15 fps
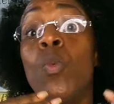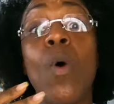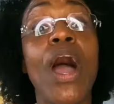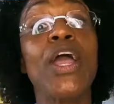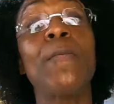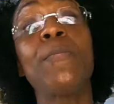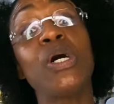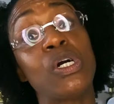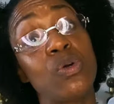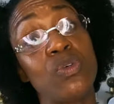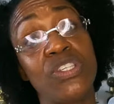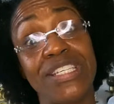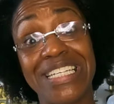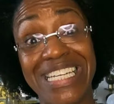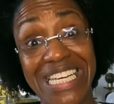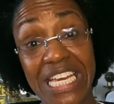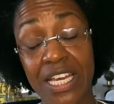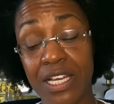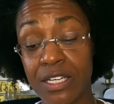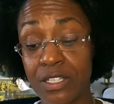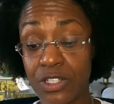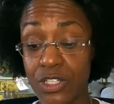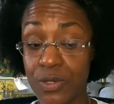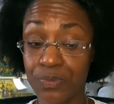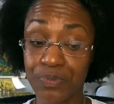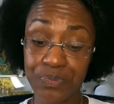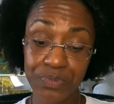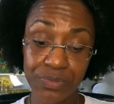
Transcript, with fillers: why a person is,